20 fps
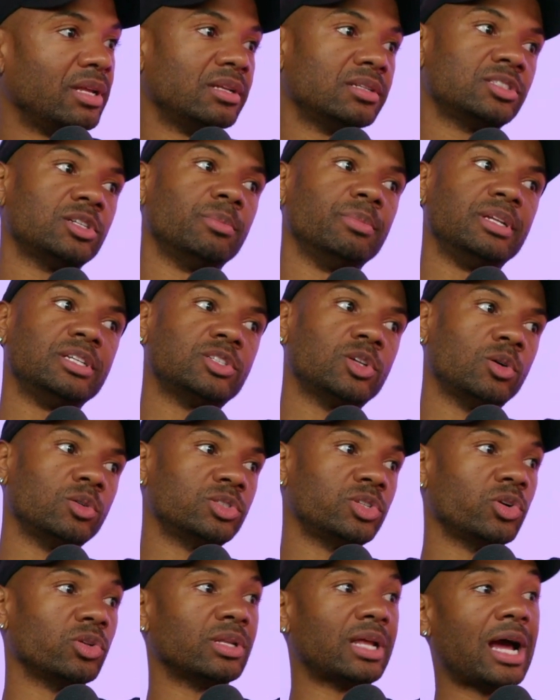Some of these
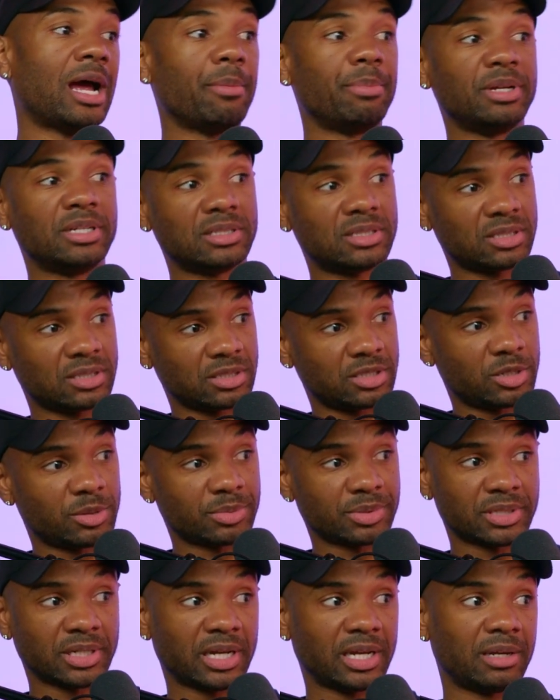hotel lobbies, you know what I'm
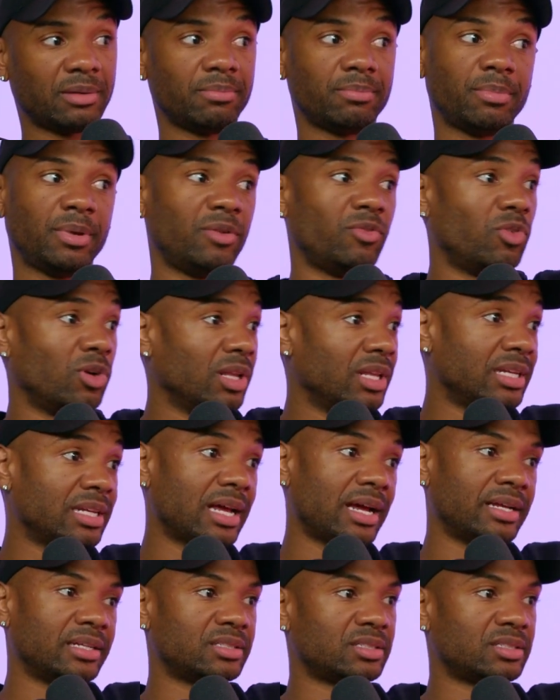saying, be really nice.